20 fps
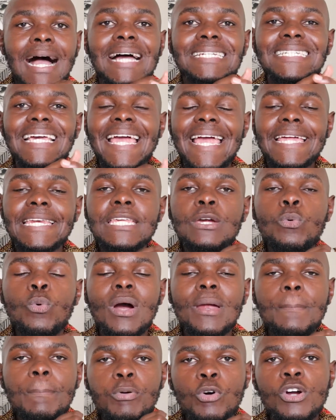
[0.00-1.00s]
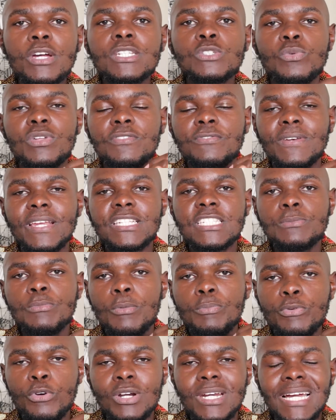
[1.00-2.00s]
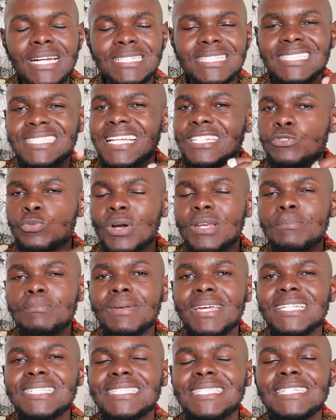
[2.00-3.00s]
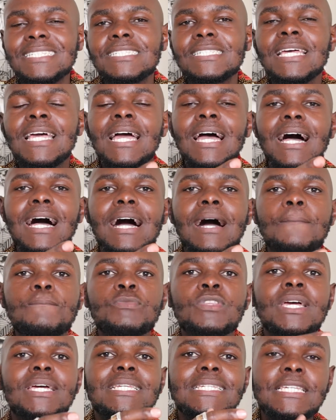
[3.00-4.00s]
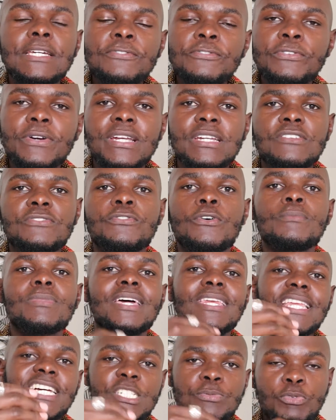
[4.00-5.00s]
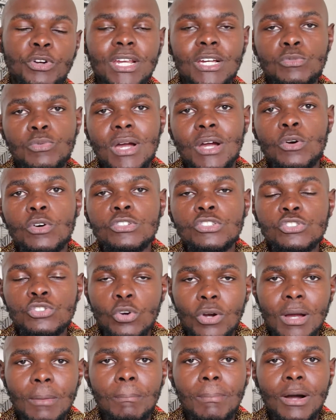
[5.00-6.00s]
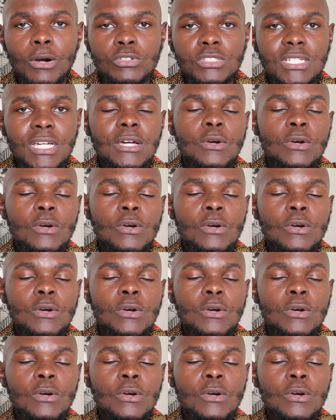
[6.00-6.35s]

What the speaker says: at any one point with flexible products. That's what makes this different from the next product we are going to talk about,